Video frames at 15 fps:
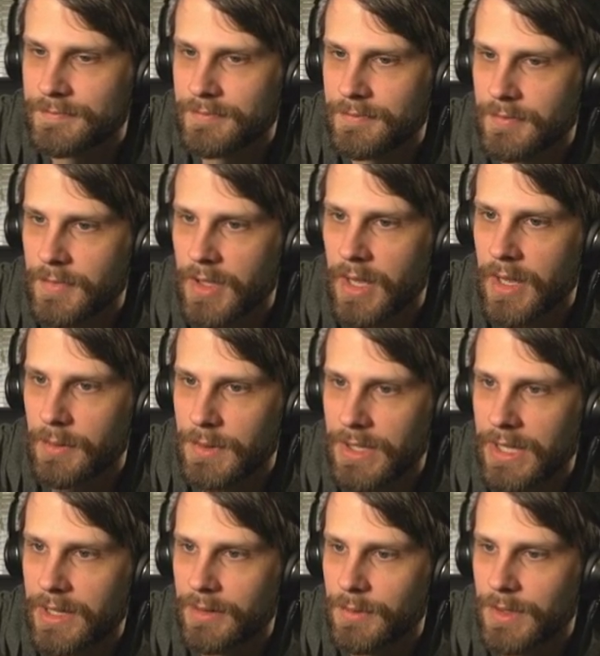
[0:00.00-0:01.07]
Nah, we
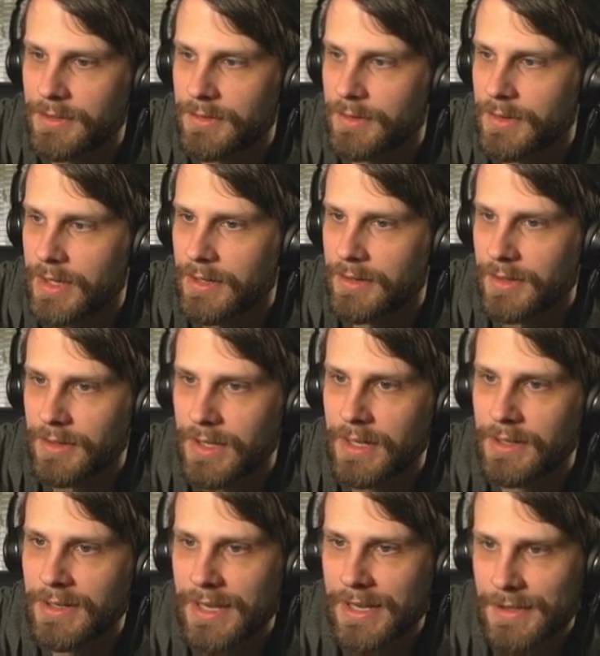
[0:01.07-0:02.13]
can't quite do that. Okay, I
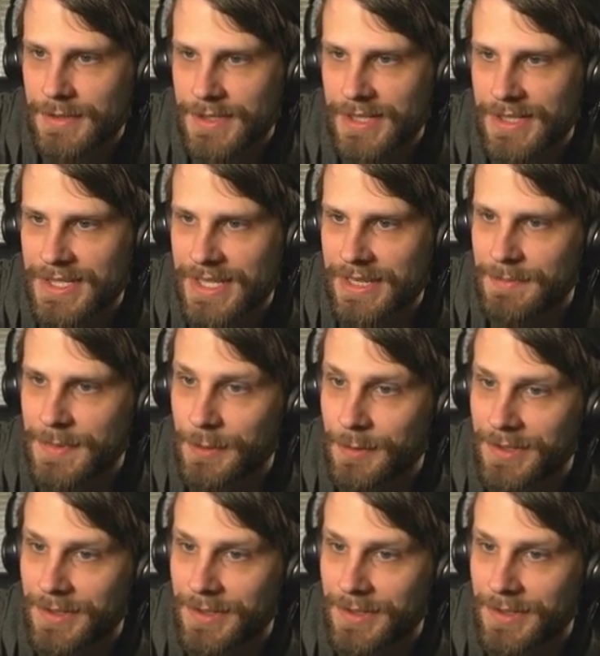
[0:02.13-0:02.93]
was going to say it'd be really